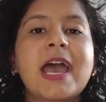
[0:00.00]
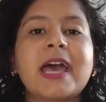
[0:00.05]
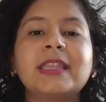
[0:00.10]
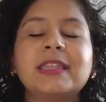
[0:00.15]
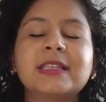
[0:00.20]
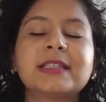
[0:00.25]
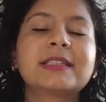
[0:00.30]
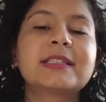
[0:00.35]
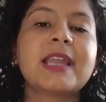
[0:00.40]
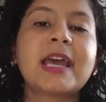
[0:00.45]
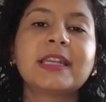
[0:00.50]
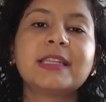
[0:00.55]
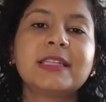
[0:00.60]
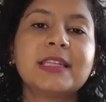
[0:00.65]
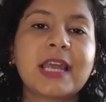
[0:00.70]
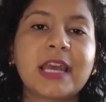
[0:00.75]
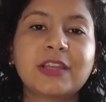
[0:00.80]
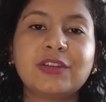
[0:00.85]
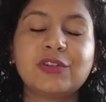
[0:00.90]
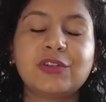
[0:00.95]
And this
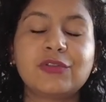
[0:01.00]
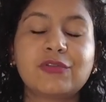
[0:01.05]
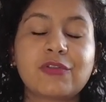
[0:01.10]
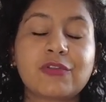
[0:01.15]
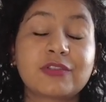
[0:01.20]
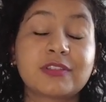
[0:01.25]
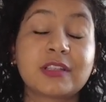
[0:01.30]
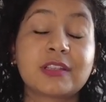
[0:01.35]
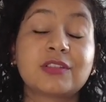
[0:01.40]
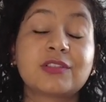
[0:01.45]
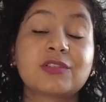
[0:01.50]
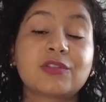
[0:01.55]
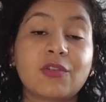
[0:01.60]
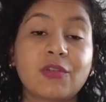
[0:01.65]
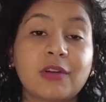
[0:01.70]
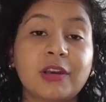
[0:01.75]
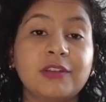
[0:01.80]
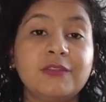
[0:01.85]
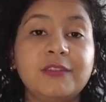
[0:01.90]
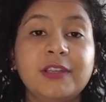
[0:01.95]
99 euros is
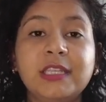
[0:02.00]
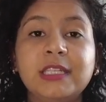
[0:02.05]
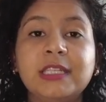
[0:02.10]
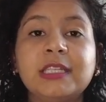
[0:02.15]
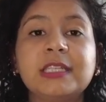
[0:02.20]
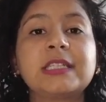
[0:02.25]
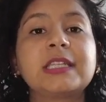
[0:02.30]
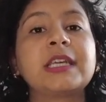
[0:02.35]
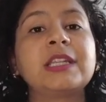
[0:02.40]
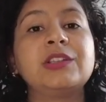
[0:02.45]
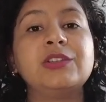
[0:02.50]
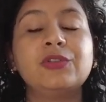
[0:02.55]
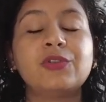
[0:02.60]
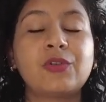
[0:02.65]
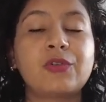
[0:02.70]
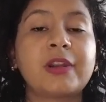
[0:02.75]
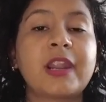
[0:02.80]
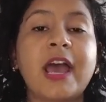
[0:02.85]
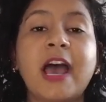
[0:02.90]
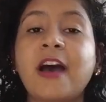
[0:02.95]
so convenient and you
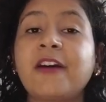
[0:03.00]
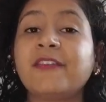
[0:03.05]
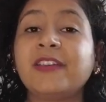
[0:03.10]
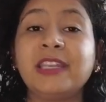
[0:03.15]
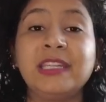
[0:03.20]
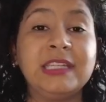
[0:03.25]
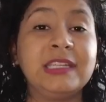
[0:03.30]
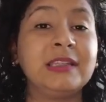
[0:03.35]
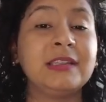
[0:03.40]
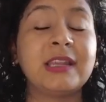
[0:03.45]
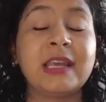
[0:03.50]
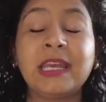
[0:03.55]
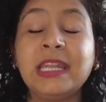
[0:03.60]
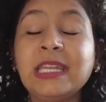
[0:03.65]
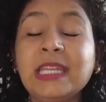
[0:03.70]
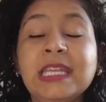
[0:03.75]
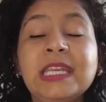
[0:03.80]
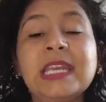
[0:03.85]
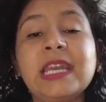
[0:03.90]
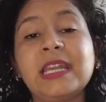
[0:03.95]
don't have
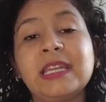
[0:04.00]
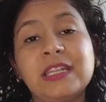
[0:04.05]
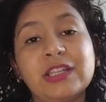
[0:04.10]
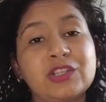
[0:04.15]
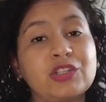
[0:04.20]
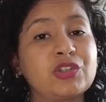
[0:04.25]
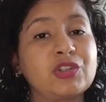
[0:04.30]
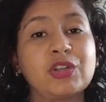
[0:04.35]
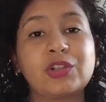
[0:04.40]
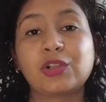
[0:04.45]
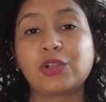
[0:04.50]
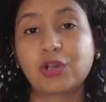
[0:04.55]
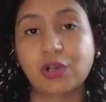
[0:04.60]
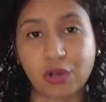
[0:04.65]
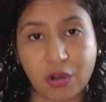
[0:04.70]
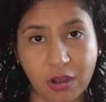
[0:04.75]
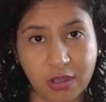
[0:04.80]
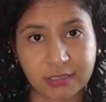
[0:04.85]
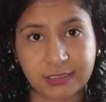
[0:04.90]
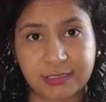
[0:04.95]
any additional
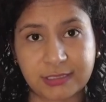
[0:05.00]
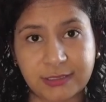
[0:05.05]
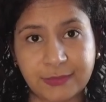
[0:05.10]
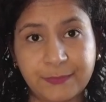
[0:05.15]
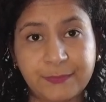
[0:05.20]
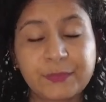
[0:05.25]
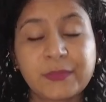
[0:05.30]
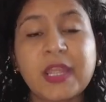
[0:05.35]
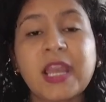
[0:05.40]
cost.